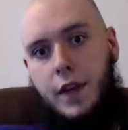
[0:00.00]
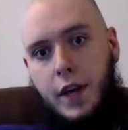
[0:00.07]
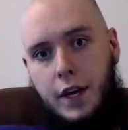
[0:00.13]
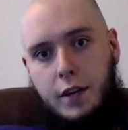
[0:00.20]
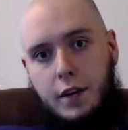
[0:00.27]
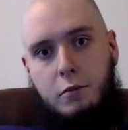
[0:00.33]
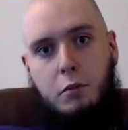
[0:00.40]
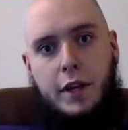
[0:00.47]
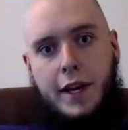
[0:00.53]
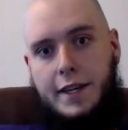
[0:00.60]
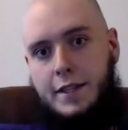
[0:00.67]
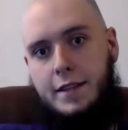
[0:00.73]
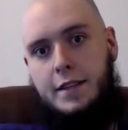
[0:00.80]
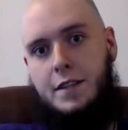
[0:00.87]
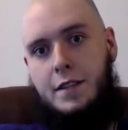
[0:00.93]
Then
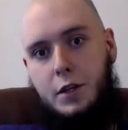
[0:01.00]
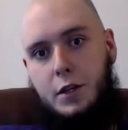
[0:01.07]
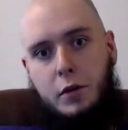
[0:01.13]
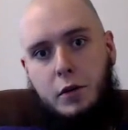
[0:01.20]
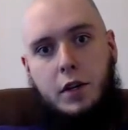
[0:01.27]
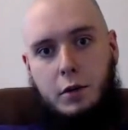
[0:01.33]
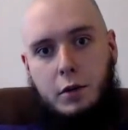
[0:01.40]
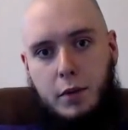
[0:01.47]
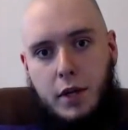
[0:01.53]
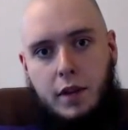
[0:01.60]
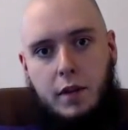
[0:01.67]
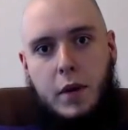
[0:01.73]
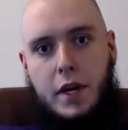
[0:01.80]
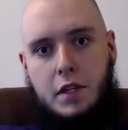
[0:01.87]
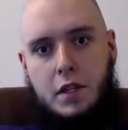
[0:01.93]
molasses still could be
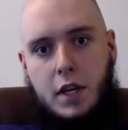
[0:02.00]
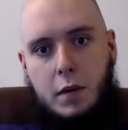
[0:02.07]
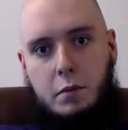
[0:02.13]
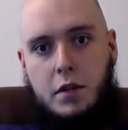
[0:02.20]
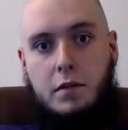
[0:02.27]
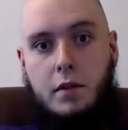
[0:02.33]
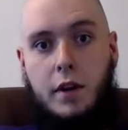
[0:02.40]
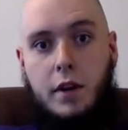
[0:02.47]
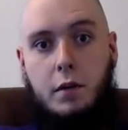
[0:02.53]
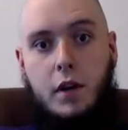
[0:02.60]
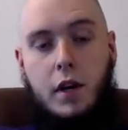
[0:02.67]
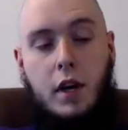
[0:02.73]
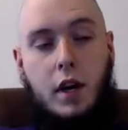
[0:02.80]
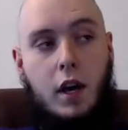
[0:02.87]
the best option for you.